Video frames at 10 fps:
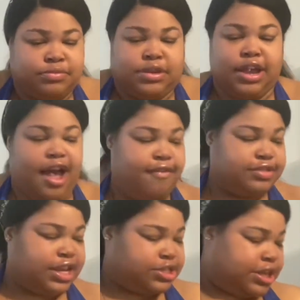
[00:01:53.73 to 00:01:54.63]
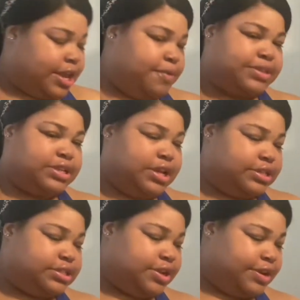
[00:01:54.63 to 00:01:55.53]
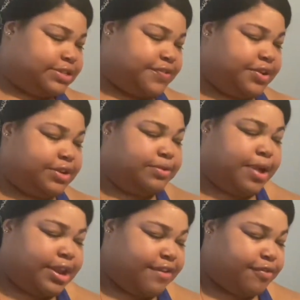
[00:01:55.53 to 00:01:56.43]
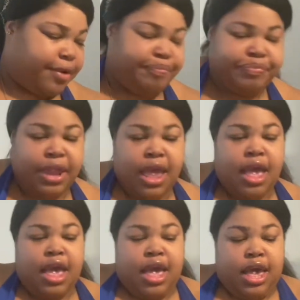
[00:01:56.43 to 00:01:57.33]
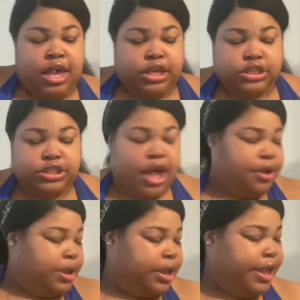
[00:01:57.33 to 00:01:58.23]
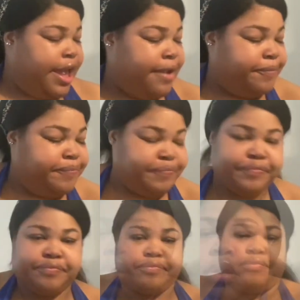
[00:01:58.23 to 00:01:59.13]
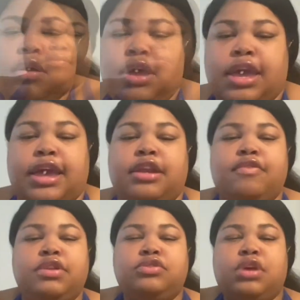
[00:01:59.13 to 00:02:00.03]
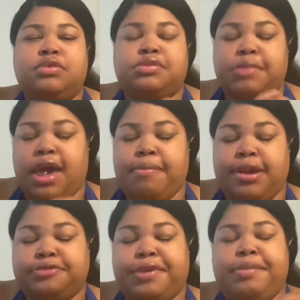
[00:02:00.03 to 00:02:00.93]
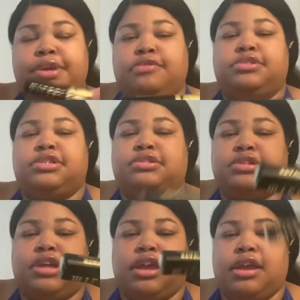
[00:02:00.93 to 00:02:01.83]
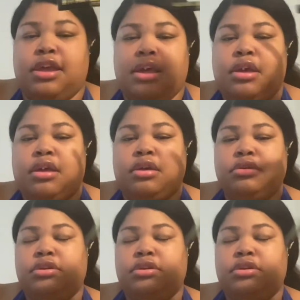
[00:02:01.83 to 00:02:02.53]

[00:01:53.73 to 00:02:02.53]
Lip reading: a conversation, like, it wasn't nothing serious for you to do all that for. So okay, I don't really know to my eyebrows, but I'm gonna use this to, like, you